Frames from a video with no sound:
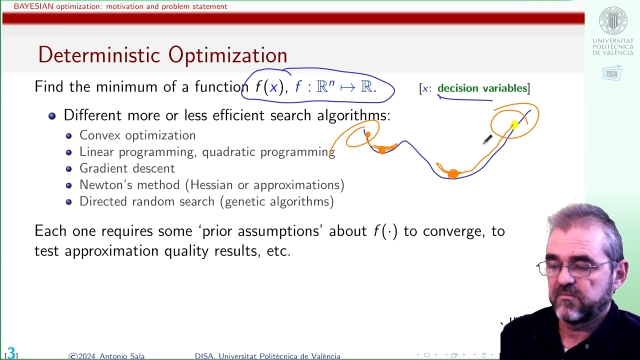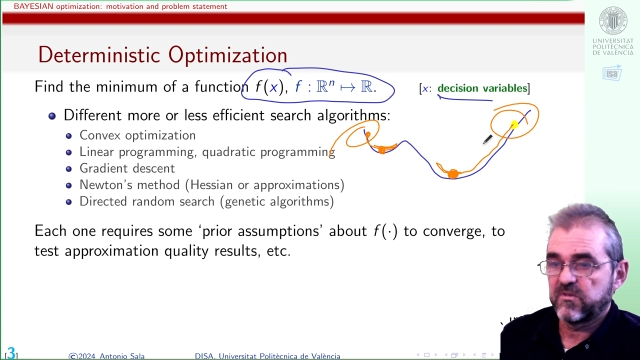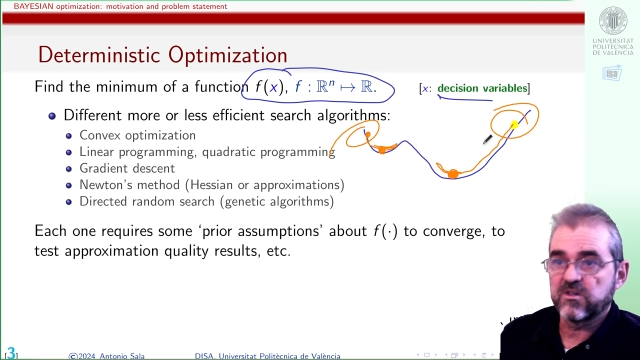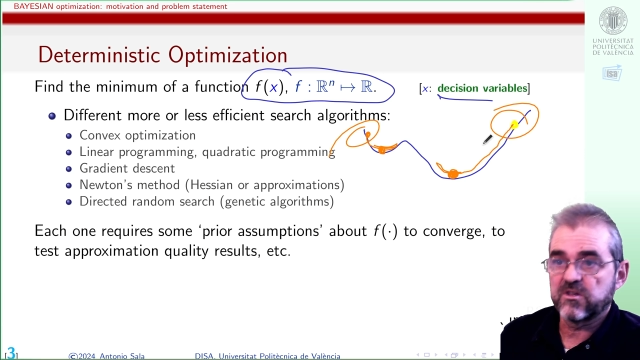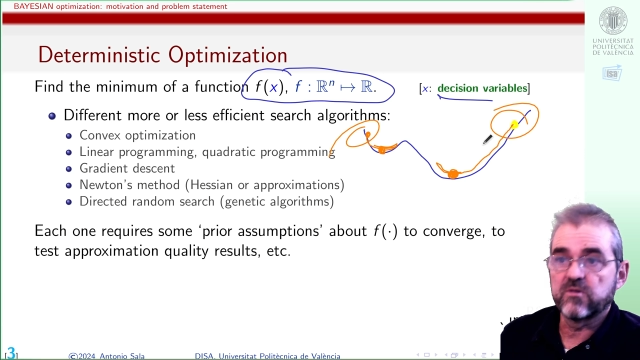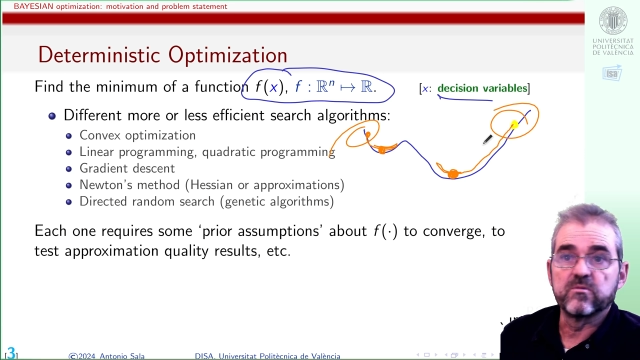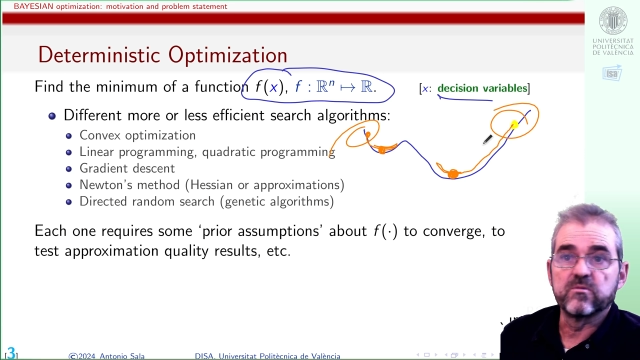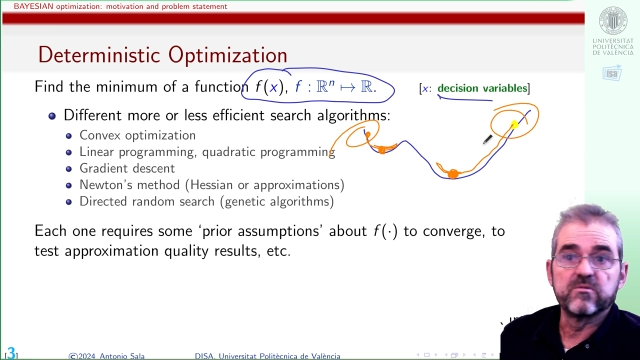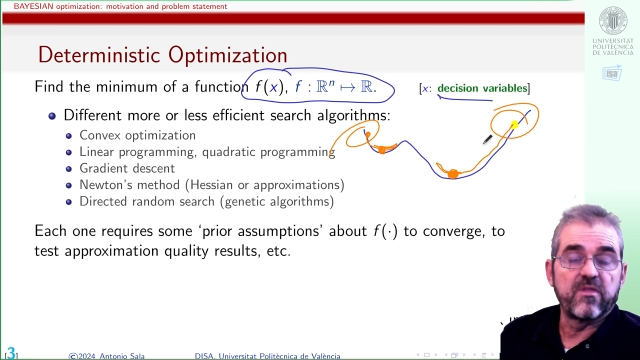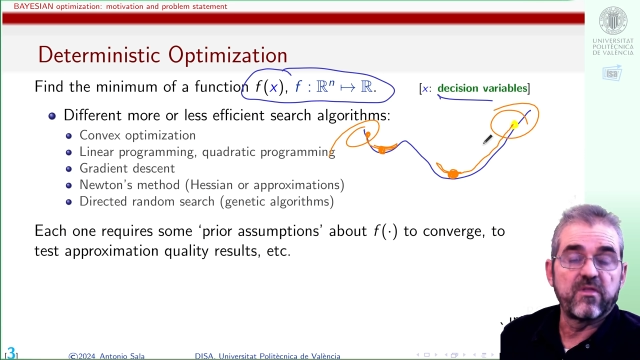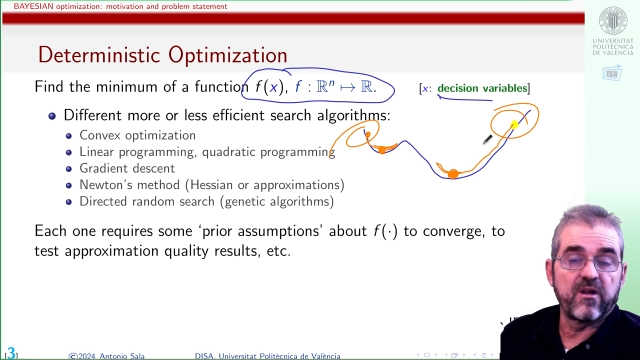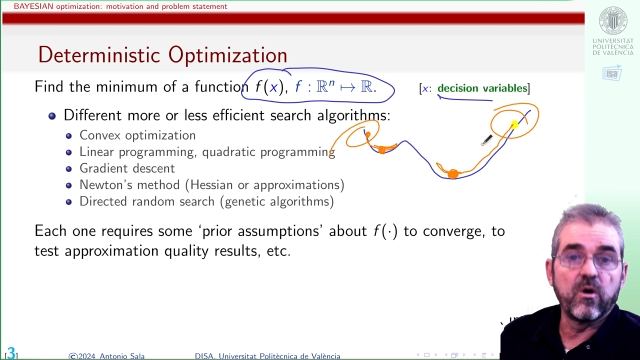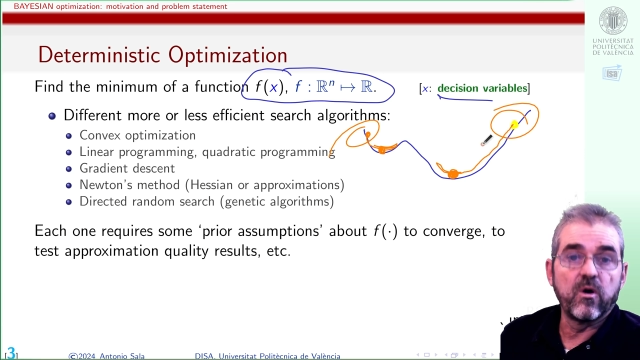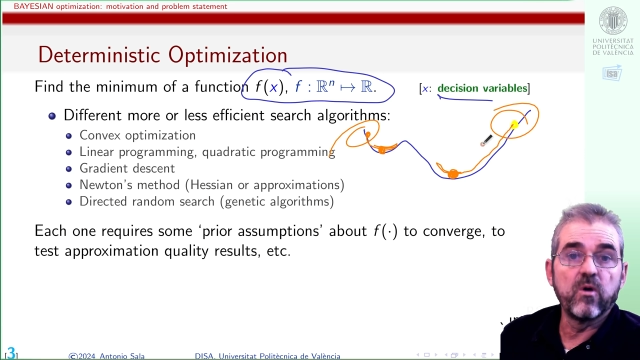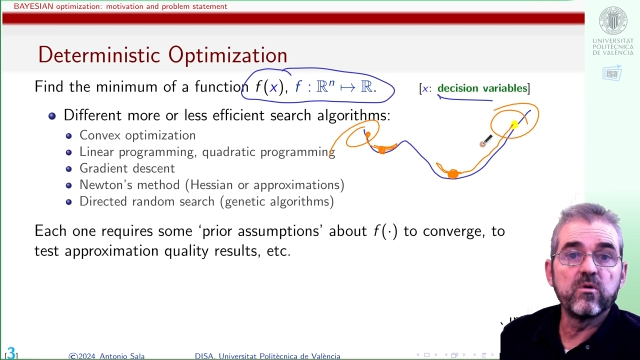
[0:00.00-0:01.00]
So the
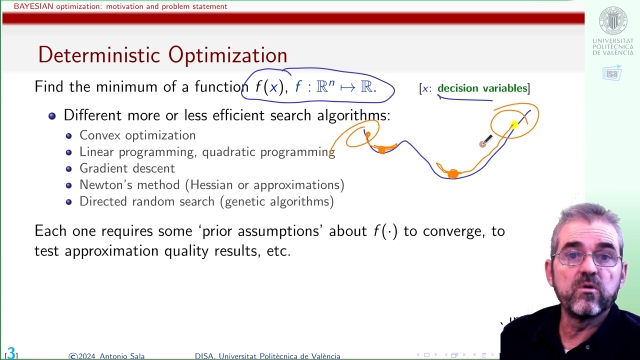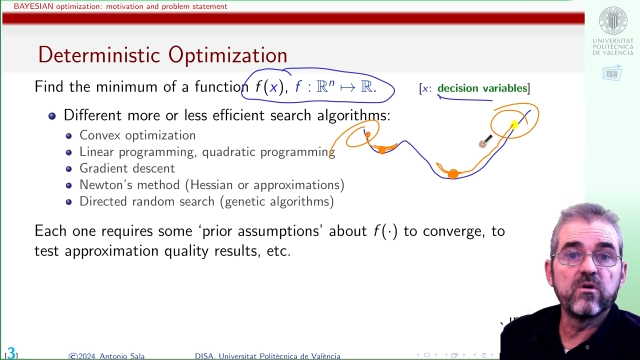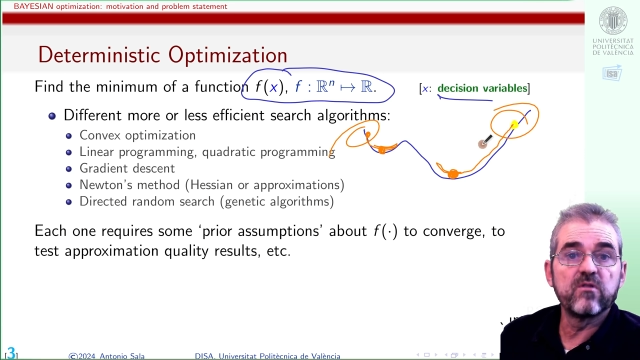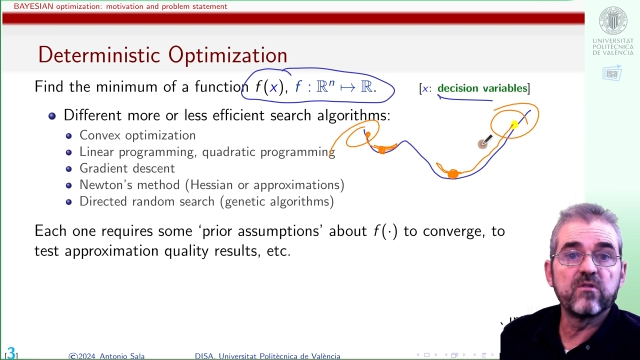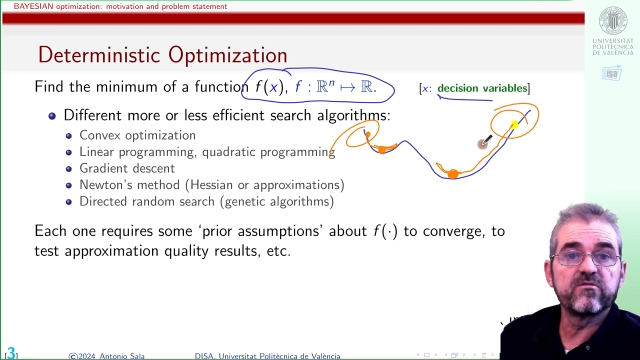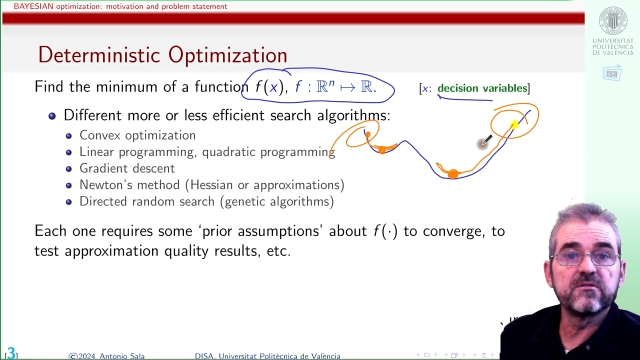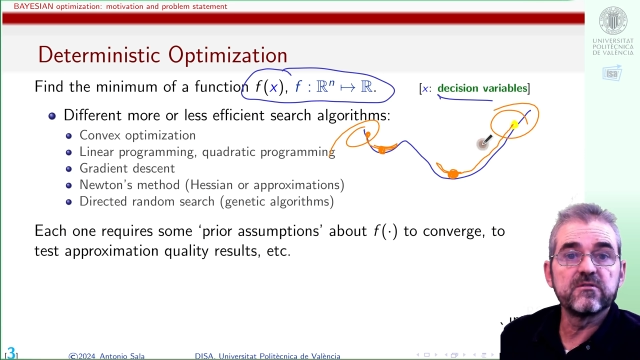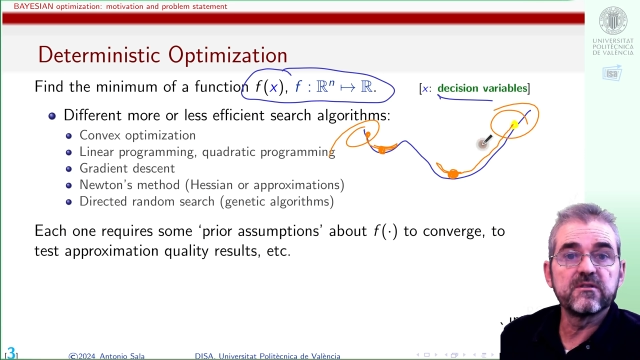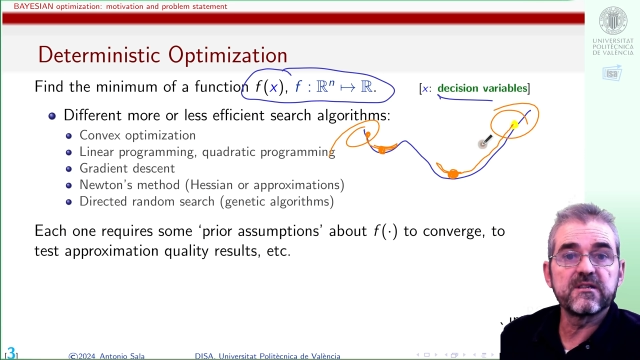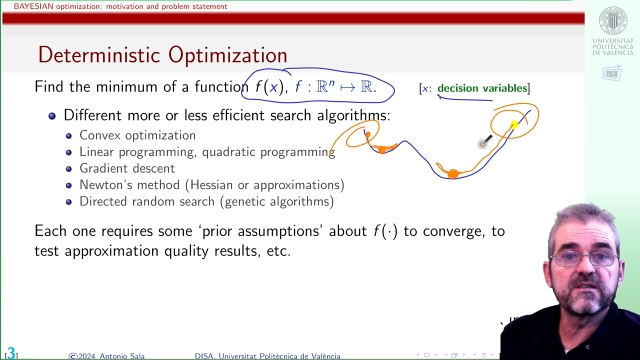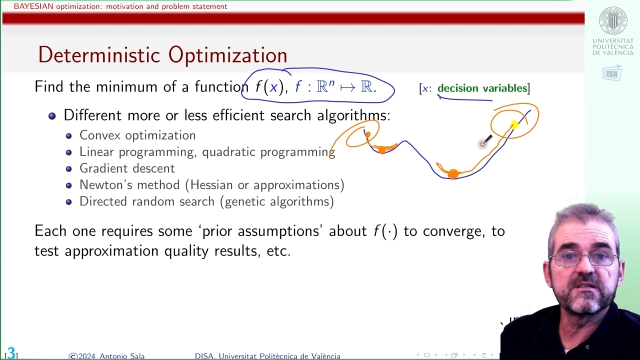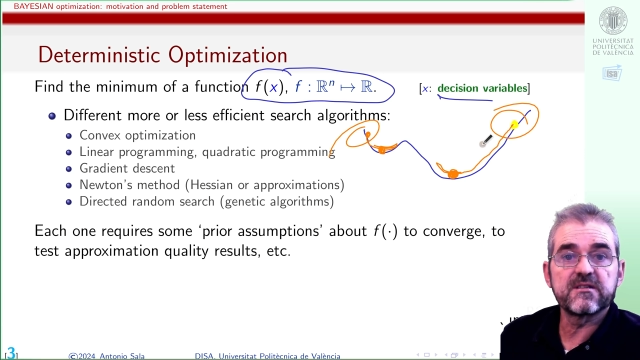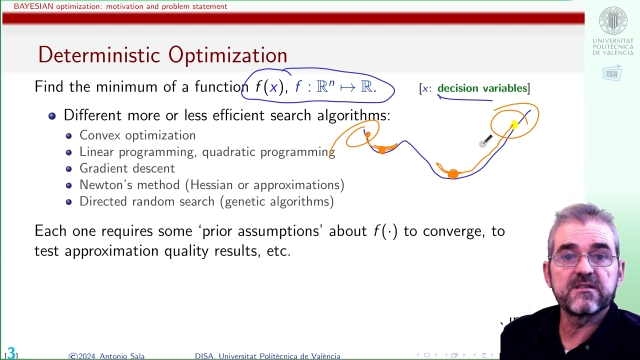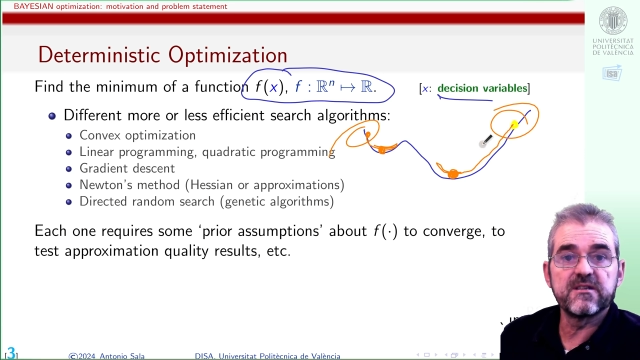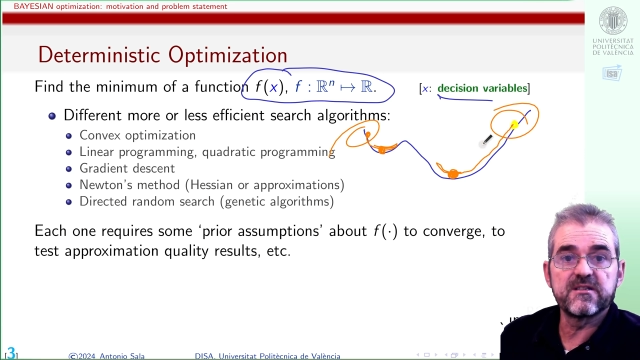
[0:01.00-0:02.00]
goal of all
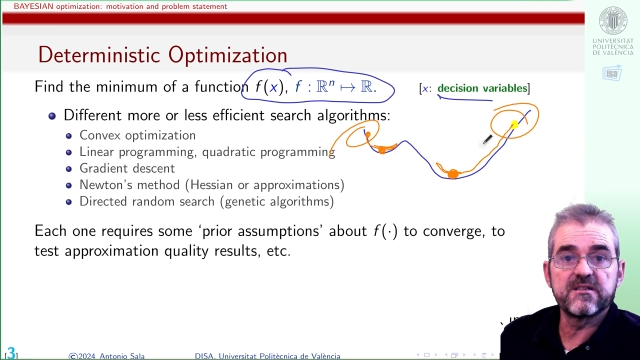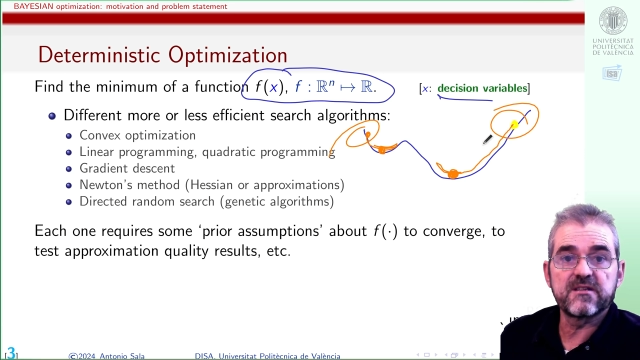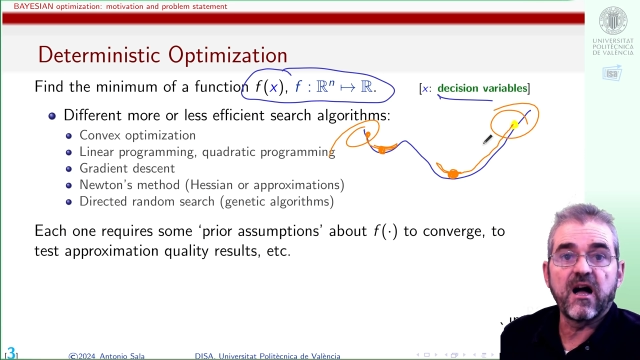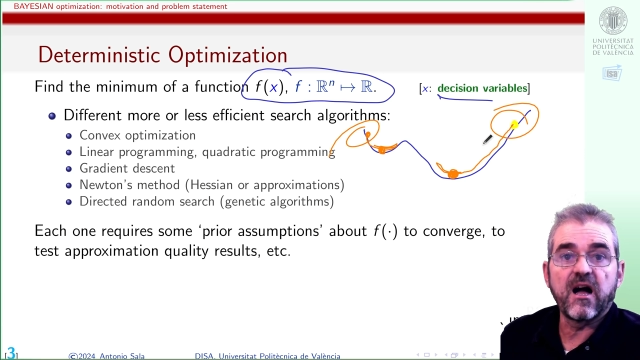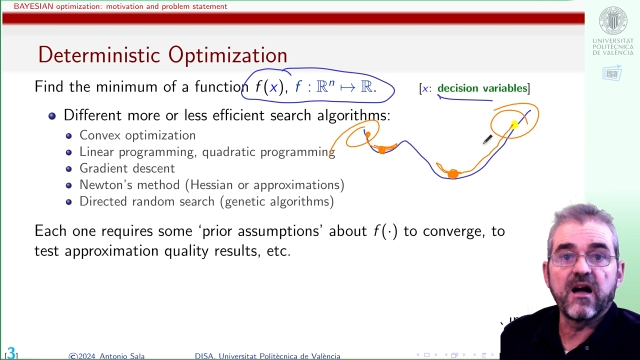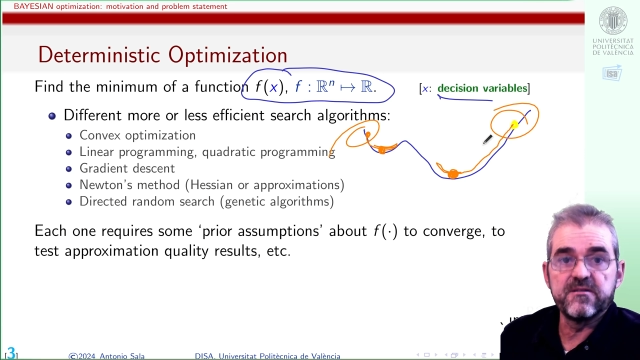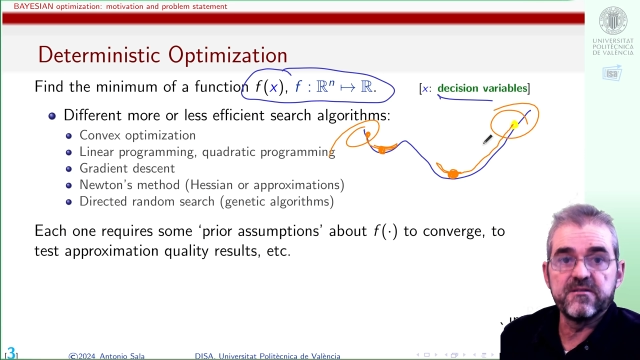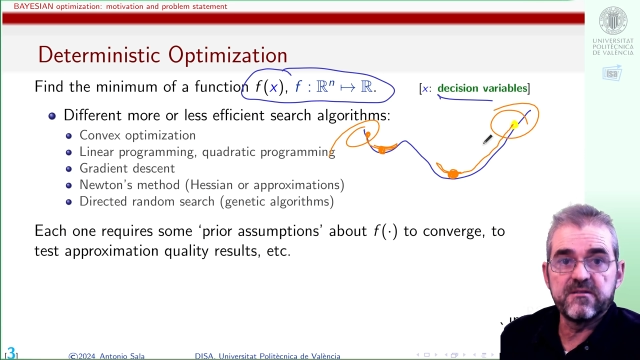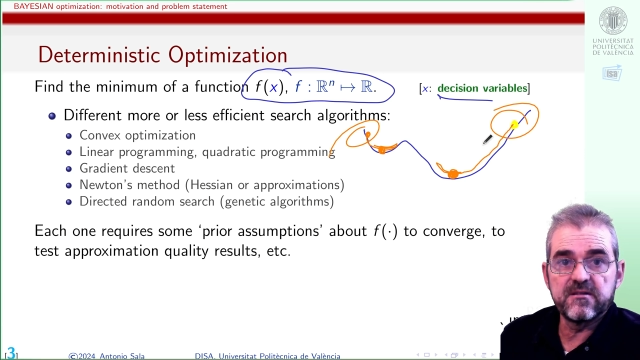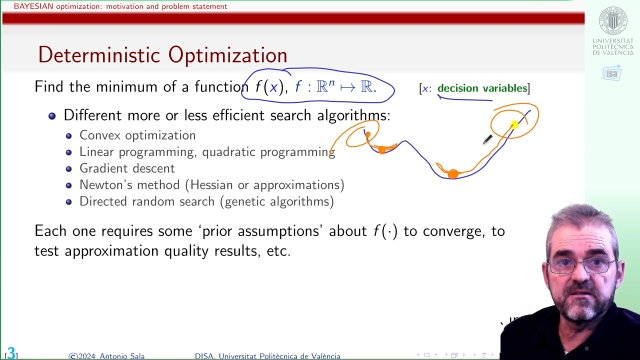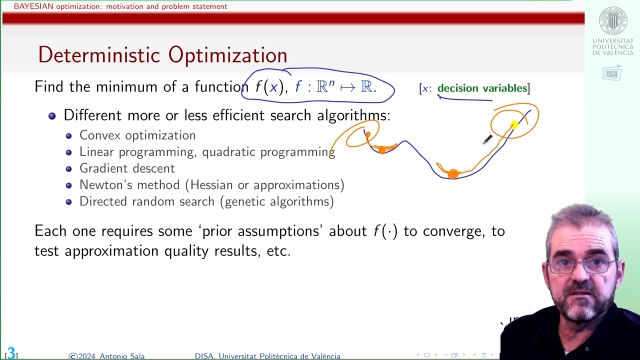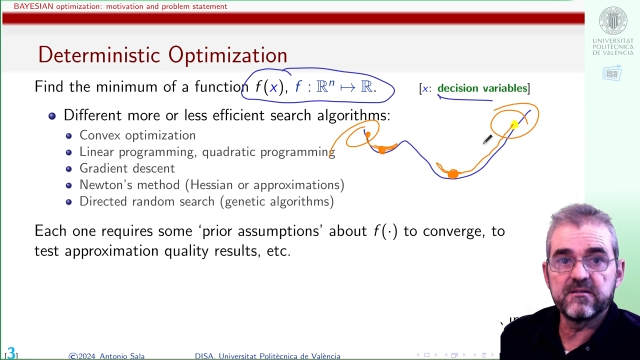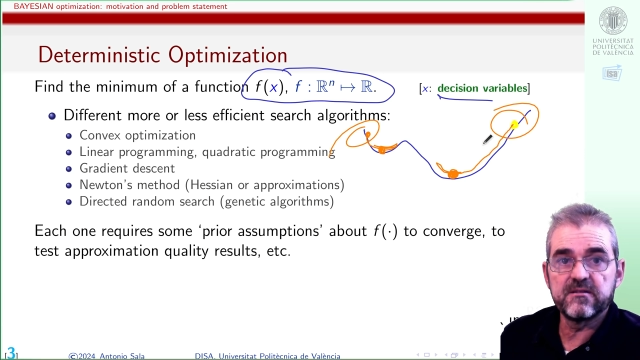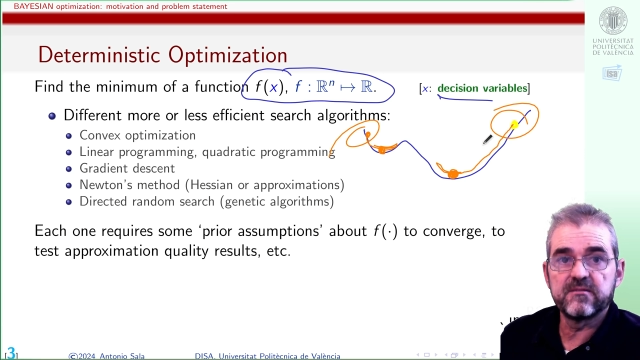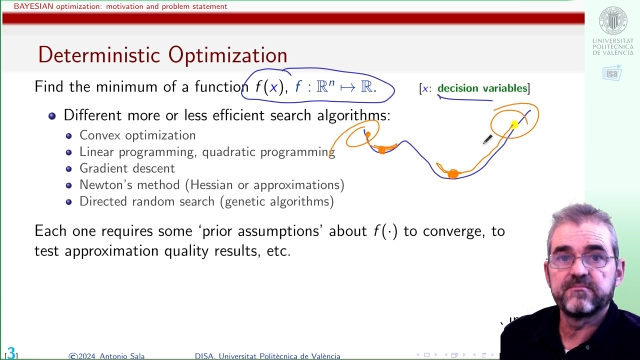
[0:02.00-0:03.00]
this is
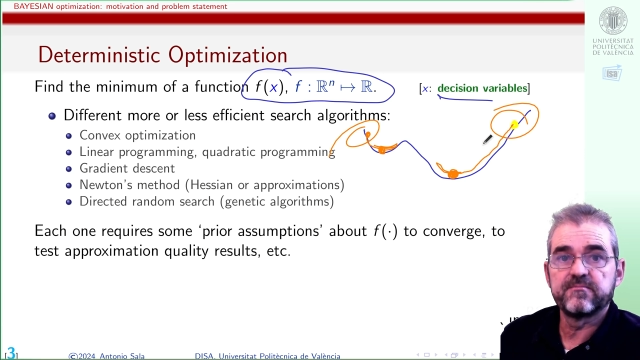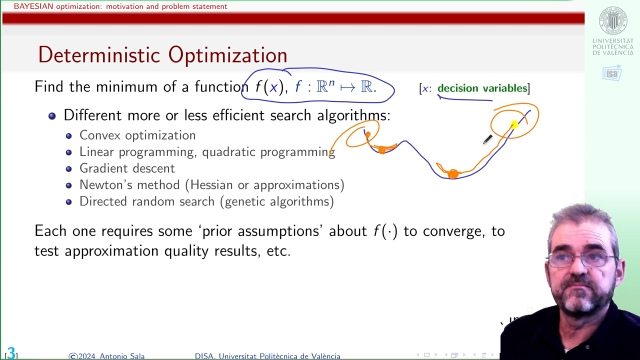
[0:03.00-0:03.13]
ideally